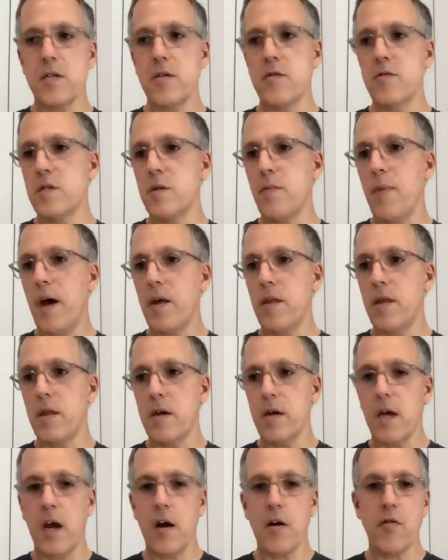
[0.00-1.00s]
learns about
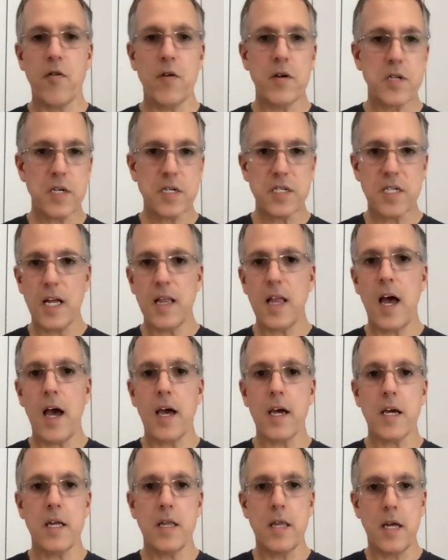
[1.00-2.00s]
the characteristics they
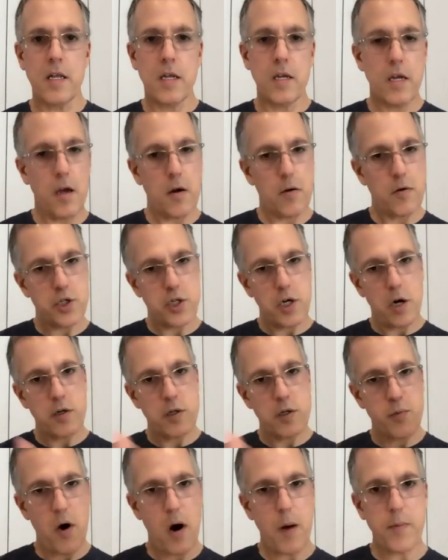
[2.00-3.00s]
like, and then shares
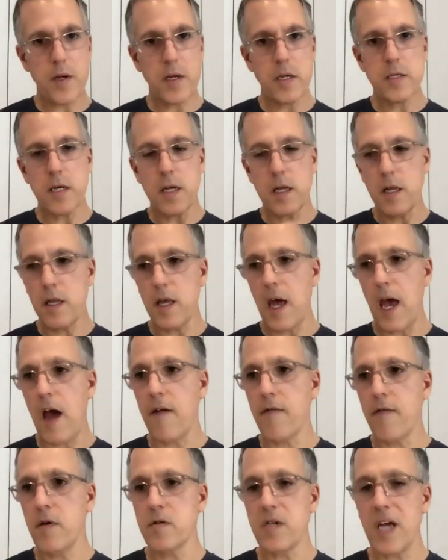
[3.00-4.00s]
properties that
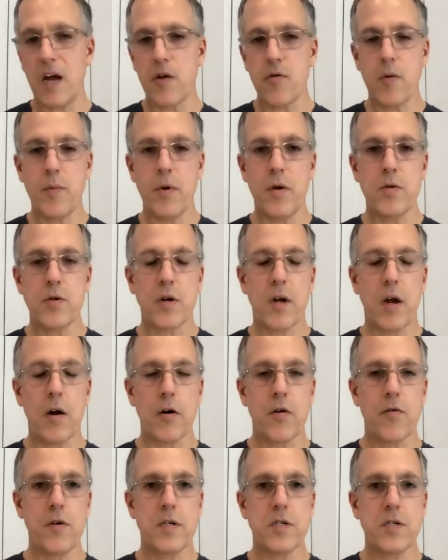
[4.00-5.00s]
have those attributes or
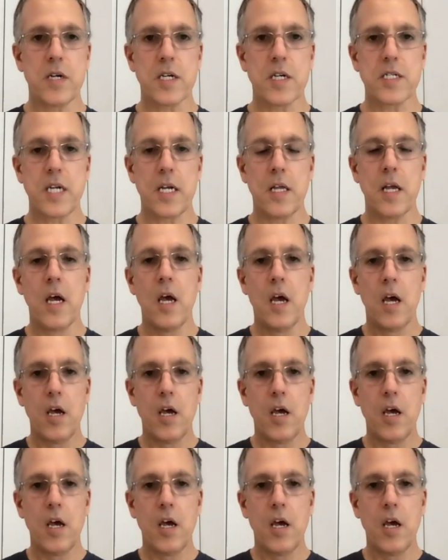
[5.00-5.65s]
characteristics, and